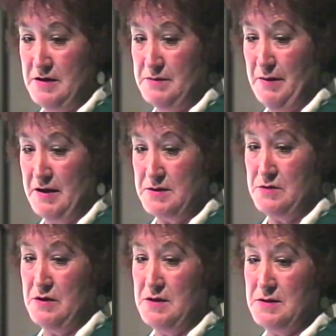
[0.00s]
to these back
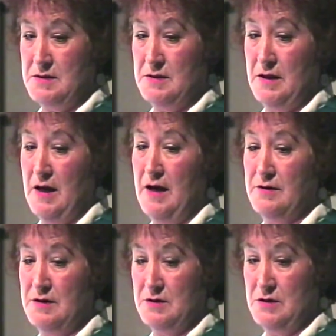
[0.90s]
streets,
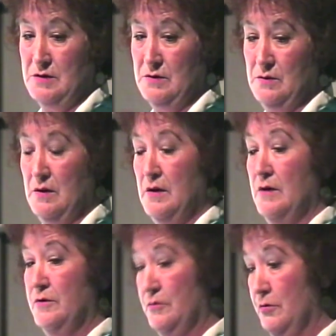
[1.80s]
out into
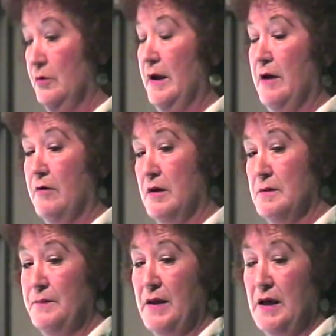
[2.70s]
the rural
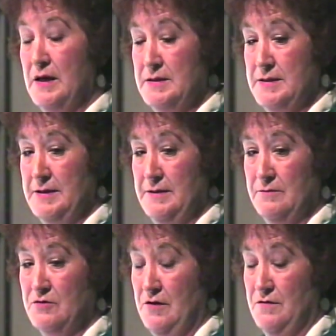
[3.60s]
area, and
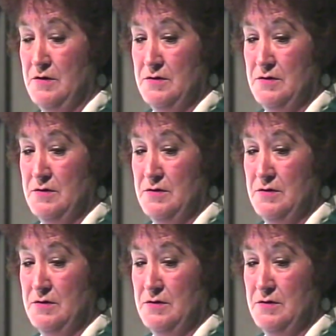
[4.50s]
drove